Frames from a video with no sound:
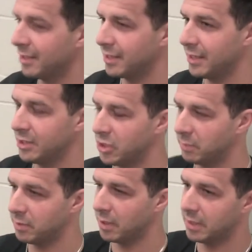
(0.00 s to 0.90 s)
I get in
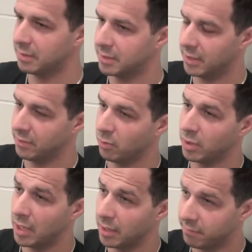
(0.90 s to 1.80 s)
trouble on it because I know
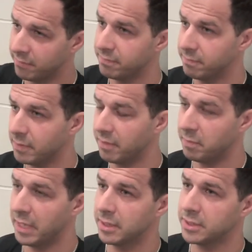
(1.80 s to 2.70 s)
a lot of
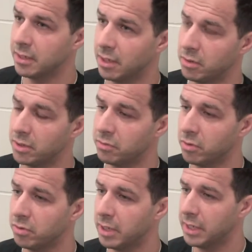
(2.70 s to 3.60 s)
bands that are out on the
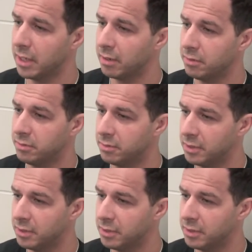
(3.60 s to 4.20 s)
road right now.